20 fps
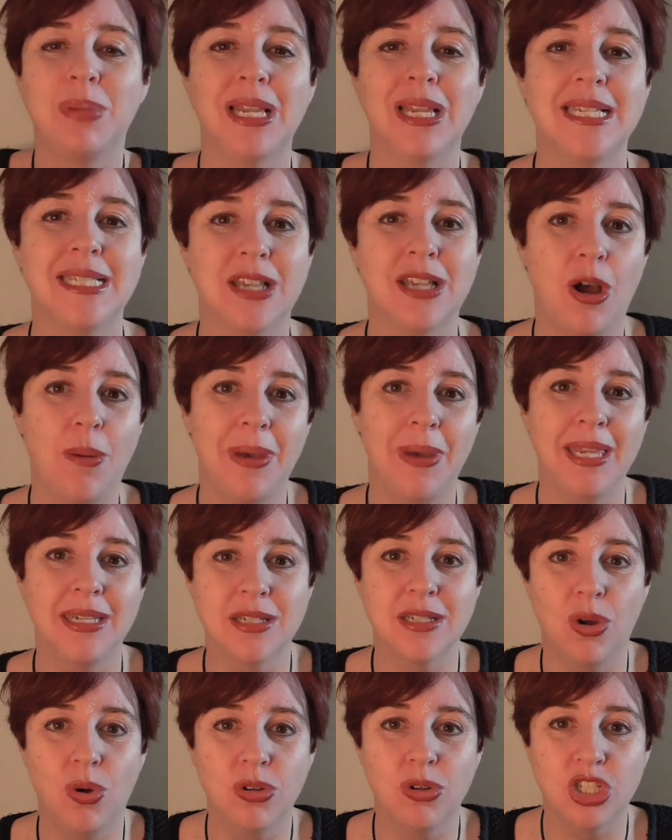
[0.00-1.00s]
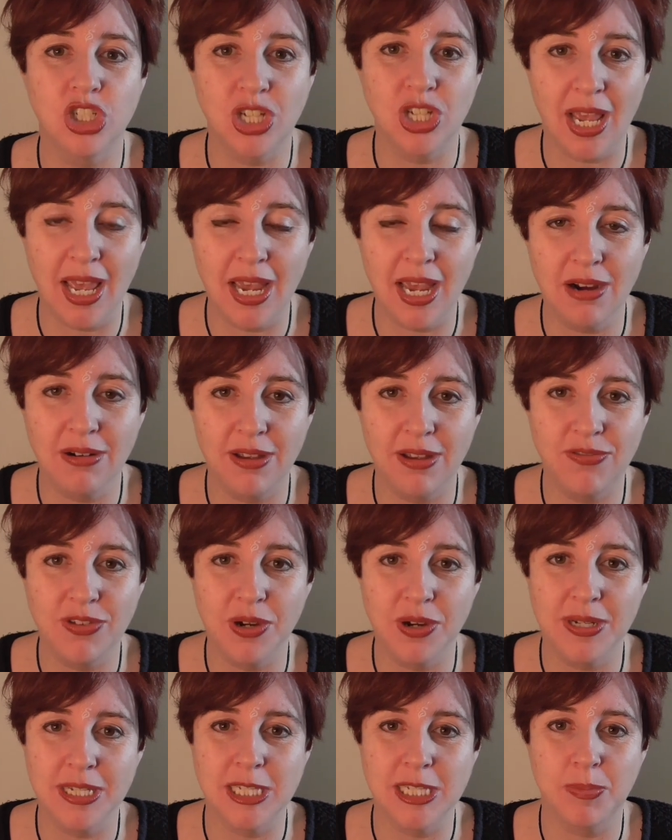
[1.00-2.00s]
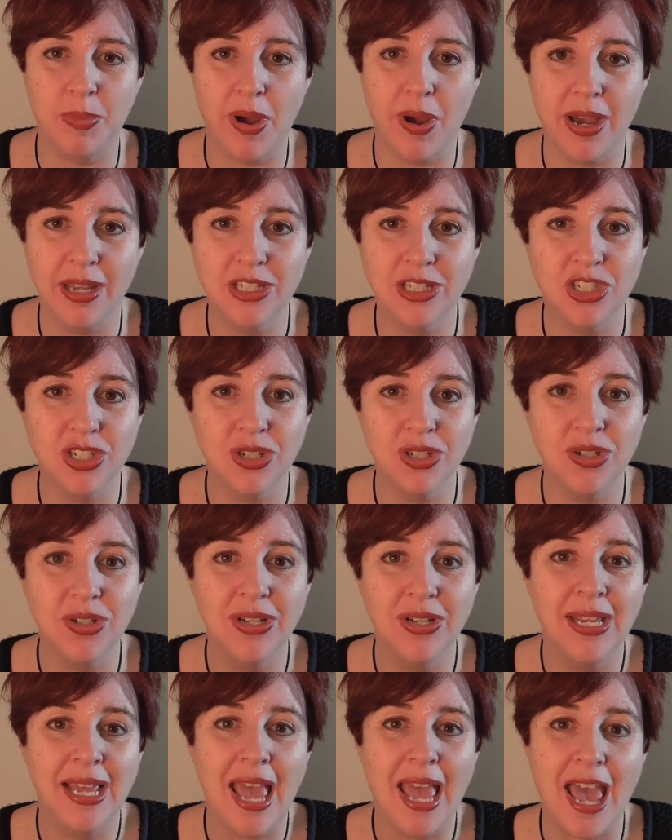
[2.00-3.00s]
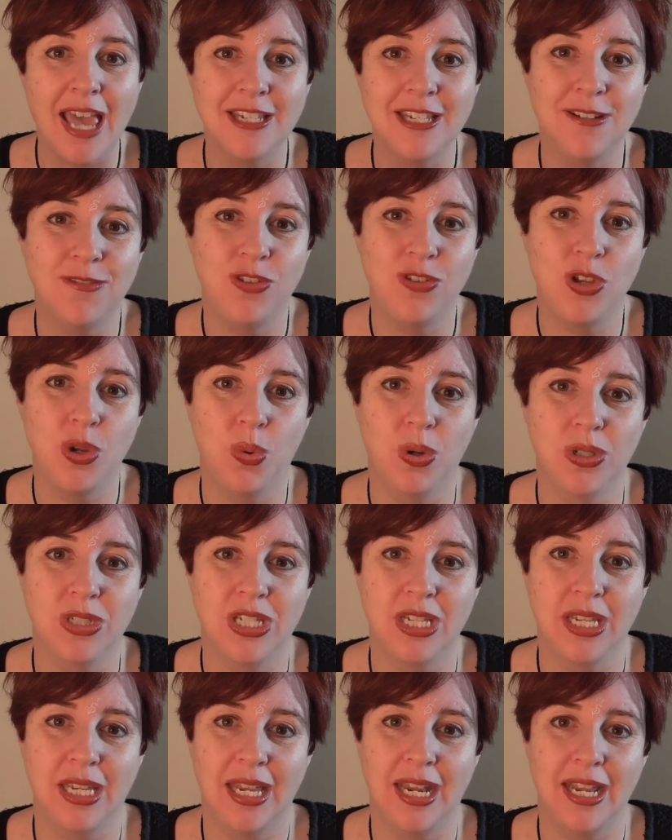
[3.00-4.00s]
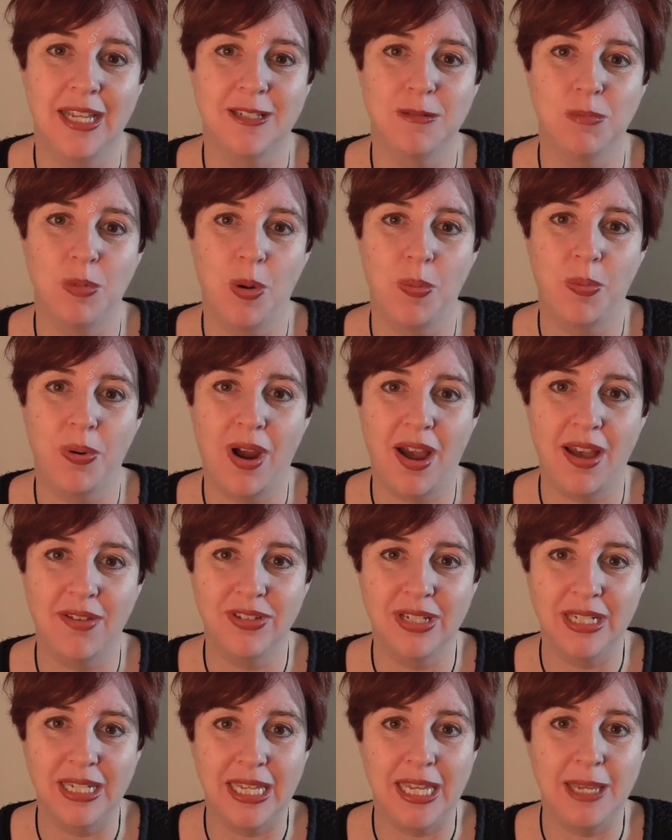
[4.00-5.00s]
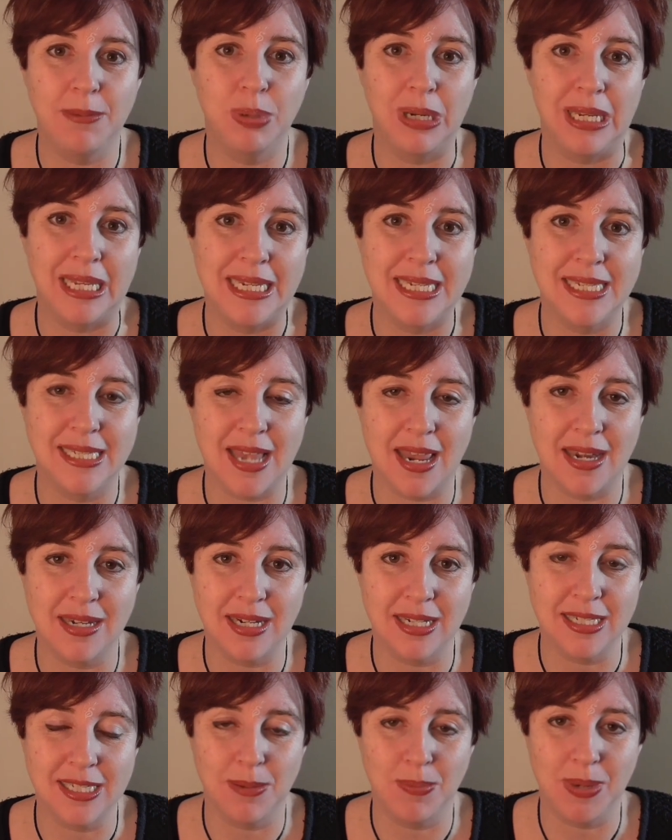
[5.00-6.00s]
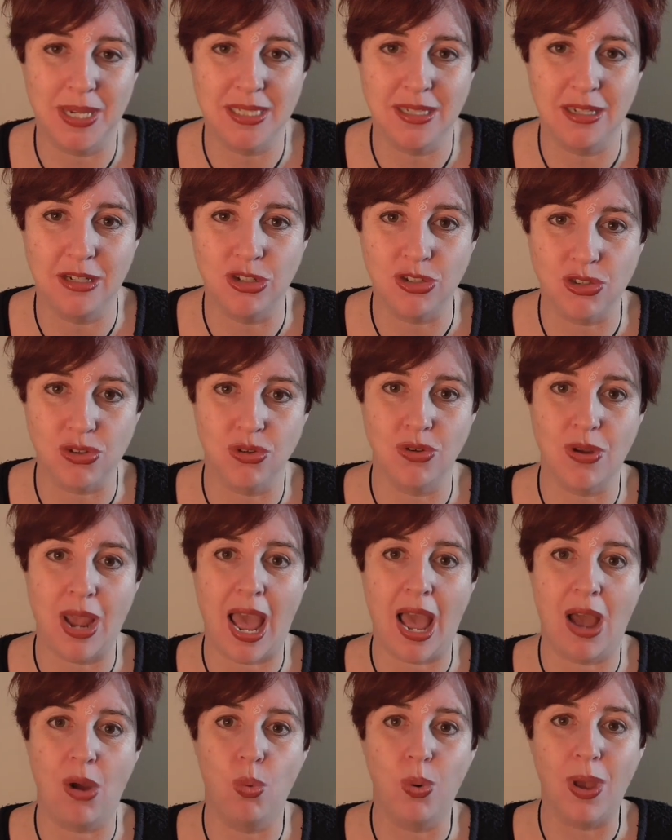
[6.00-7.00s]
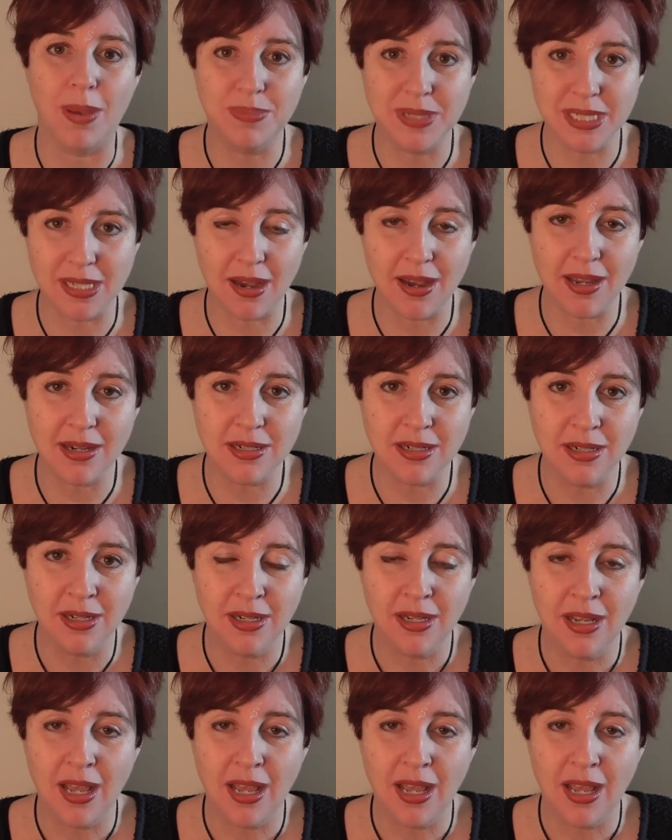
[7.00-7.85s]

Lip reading: Please comment or share if you're inspired to. And if you want to connect more privately, please send us a message through our website.